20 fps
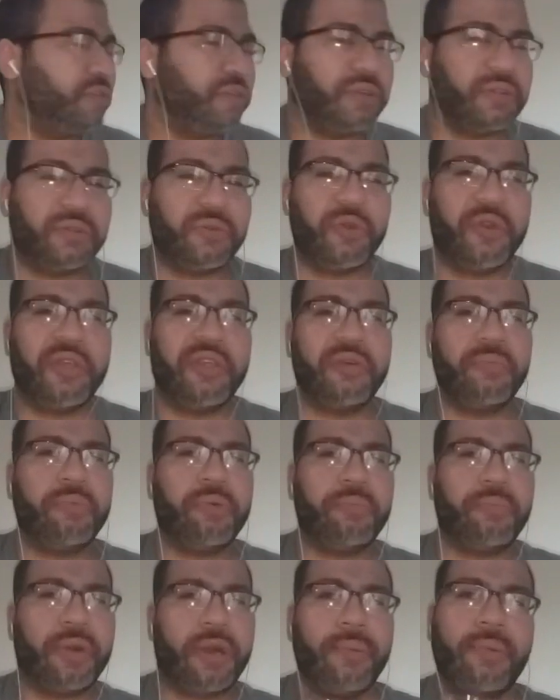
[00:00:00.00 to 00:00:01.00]
drink 3 of them
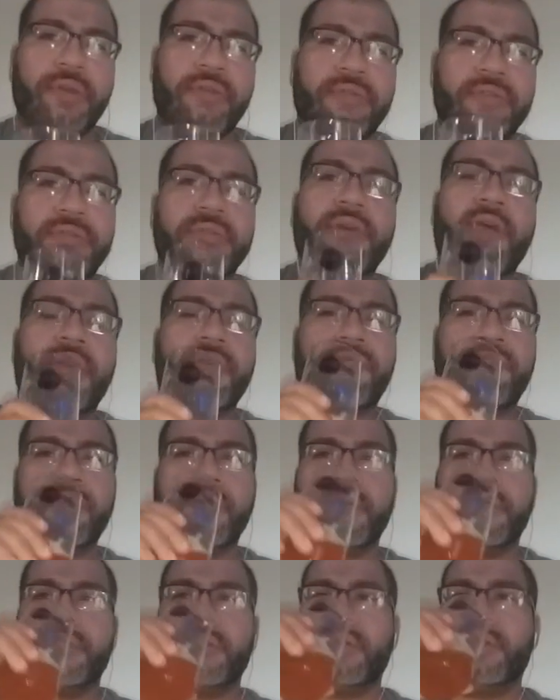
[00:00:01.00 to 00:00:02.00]
and probably start
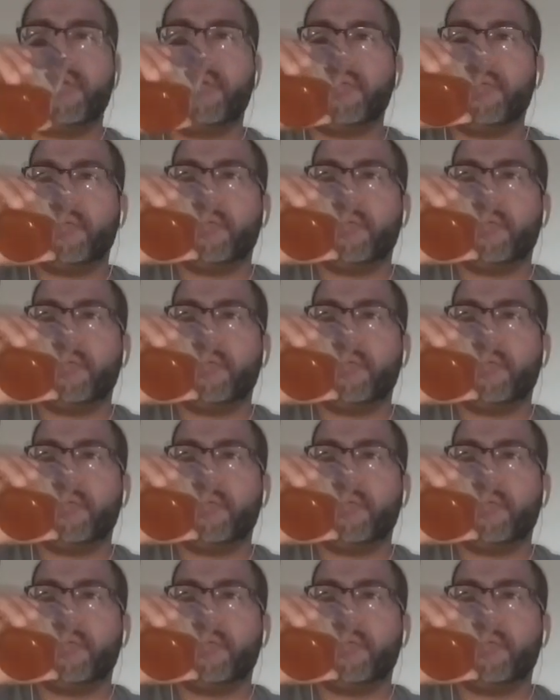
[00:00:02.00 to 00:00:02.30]
feeling it.